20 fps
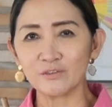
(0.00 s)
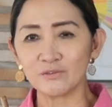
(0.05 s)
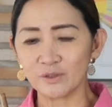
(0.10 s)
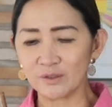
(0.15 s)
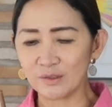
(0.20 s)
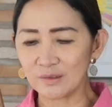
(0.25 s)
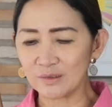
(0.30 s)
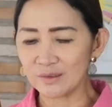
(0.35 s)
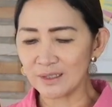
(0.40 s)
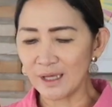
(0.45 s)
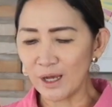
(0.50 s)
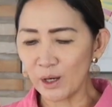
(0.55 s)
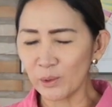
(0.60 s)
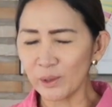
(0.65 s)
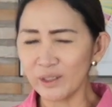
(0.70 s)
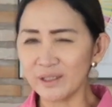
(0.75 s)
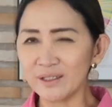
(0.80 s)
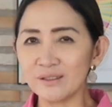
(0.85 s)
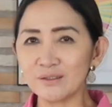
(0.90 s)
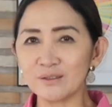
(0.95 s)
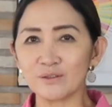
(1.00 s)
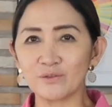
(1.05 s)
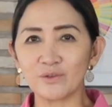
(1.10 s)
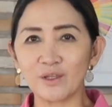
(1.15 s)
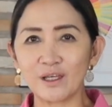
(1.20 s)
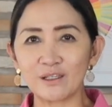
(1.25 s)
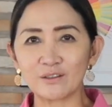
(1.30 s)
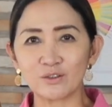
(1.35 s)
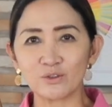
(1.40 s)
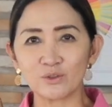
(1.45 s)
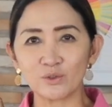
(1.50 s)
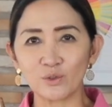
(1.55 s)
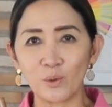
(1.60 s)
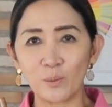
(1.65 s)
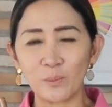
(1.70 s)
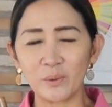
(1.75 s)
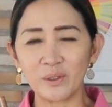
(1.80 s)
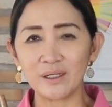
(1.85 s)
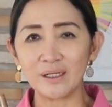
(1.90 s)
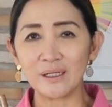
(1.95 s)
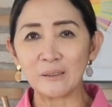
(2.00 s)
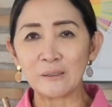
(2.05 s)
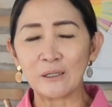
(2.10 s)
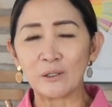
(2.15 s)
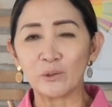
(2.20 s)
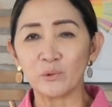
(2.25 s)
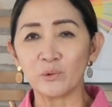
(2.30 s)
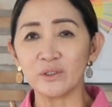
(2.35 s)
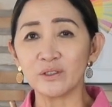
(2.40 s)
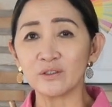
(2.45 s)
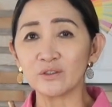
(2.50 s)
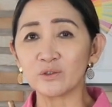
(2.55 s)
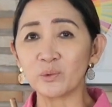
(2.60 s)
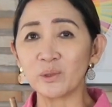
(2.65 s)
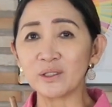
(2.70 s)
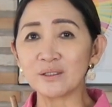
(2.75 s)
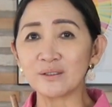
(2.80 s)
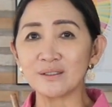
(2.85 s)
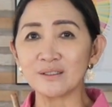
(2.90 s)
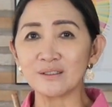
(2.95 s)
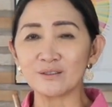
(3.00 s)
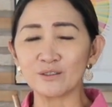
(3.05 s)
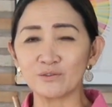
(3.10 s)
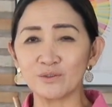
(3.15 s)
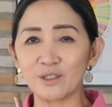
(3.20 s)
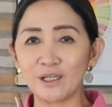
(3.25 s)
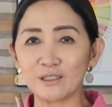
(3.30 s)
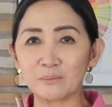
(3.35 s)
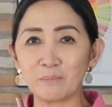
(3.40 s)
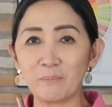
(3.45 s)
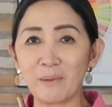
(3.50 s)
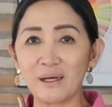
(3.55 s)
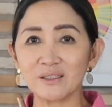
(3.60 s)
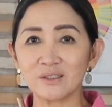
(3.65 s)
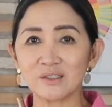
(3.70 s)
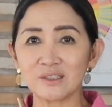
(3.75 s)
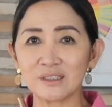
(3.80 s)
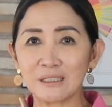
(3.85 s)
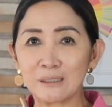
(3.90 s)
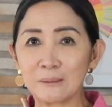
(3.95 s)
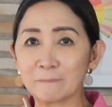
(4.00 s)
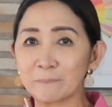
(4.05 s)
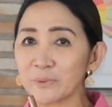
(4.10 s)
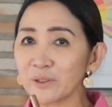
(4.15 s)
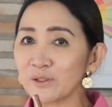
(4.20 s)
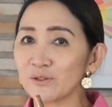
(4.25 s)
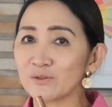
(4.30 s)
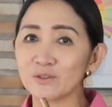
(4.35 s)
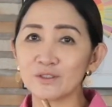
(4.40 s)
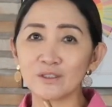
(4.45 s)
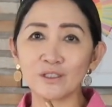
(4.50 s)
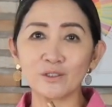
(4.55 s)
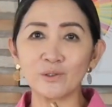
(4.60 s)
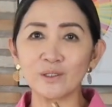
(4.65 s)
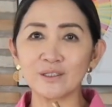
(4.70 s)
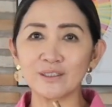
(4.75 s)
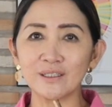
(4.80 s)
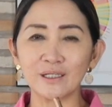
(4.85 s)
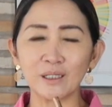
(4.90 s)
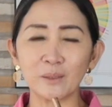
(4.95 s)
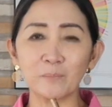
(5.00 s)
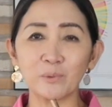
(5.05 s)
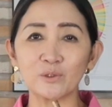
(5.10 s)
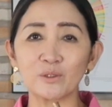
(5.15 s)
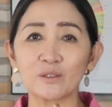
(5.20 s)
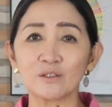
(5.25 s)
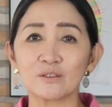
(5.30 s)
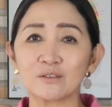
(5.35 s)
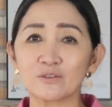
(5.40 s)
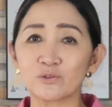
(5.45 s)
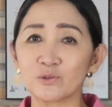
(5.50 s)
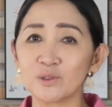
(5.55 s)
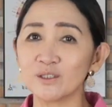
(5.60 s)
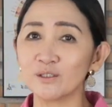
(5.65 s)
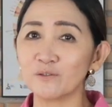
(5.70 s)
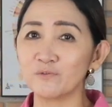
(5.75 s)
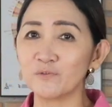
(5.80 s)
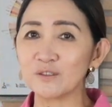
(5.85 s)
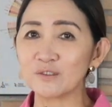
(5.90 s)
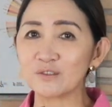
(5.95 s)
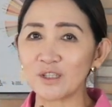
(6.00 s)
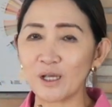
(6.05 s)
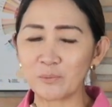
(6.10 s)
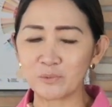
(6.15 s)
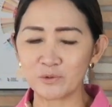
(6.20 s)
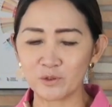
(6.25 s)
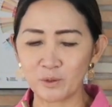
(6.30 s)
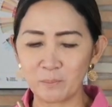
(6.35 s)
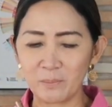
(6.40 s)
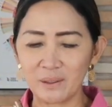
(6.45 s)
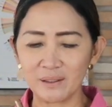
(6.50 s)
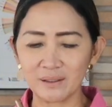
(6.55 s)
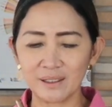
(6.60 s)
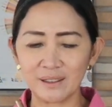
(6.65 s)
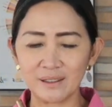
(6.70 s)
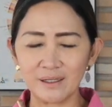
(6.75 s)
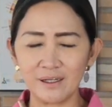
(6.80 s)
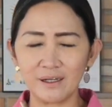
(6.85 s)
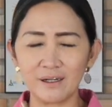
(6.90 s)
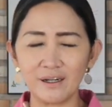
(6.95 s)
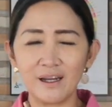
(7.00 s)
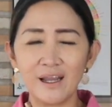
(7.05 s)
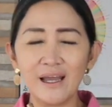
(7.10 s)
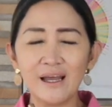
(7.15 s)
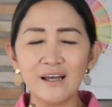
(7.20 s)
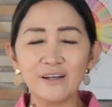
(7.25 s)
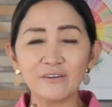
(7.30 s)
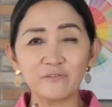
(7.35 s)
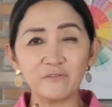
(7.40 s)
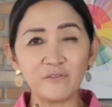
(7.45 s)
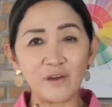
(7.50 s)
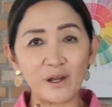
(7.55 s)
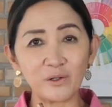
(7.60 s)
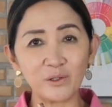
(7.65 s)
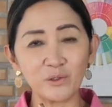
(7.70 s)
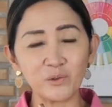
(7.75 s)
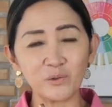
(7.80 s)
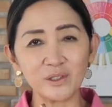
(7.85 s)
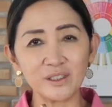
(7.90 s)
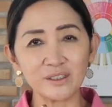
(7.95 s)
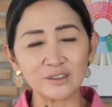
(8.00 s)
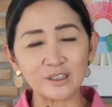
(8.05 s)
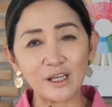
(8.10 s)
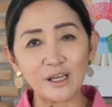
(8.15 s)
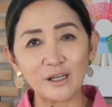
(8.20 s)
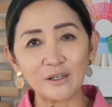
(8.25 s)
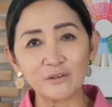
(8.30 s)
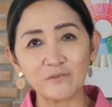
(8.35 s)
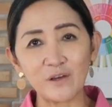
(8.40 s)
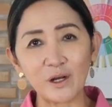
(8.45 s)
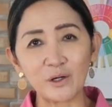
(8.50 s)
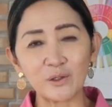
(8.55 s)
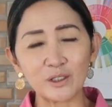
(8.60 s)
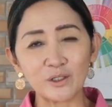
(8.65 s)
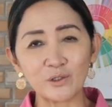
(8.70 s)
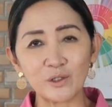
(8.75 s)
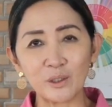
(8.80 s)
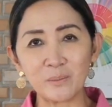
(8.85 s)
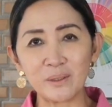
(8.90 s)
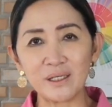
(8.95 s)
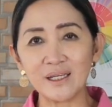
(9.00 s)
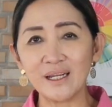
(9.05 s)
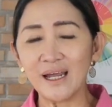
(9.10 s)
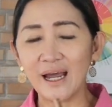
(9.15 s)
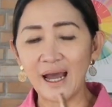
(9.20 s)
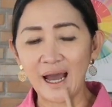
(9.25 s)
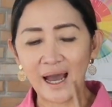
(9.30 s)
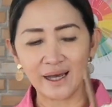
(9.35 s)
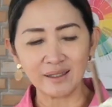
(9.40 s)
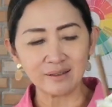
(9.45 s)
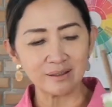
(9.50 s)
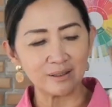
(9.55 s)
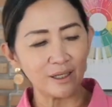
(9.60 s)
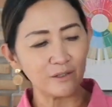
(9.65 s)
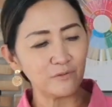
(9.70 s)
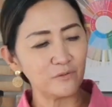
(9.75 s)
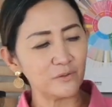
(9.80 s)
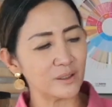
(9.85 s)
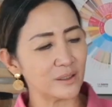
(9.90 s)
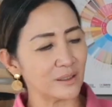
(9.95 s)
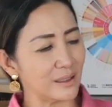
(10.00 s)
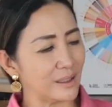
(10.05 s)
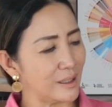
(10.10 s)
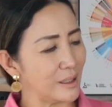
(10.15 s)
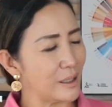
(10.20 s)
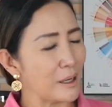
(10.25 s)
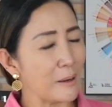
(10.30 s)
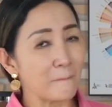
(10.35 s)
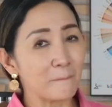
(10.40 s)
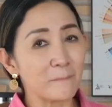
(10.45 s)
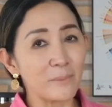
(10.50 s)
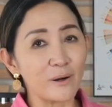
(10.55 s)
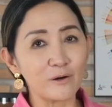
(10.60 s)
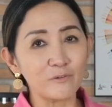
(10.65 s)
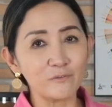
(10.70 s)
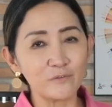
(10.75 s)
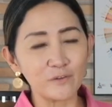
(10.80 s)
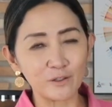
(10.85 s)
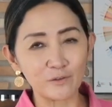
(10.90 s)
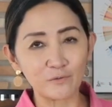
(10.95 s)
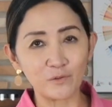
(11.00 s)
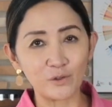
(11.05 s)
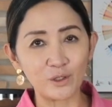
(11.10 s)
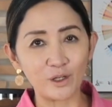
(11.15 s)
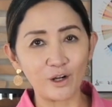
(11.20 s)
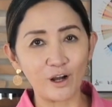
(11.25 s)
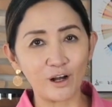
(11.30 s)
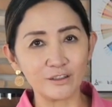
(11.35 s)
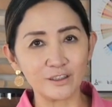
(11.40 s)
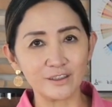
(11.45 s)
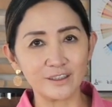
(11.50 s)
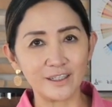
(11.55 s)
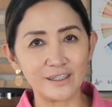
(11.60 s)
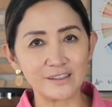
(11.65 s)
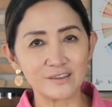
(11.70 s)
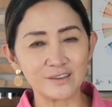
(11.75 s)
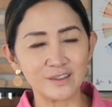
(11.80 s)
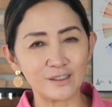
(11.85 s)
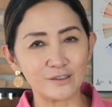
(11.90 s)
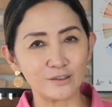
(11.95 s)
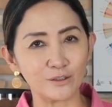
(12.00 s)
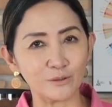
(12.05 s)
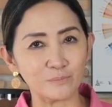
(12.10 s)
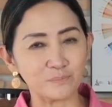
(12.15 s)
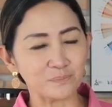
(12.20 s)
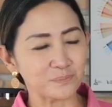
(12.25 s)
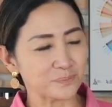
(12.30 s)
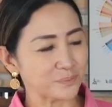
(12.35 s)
of the sourness of that strawberry with the sweetness of that matcha, considering that I put 3 different types of milk in here. Very rich, very creamy, and definitely perfect for the holiday season.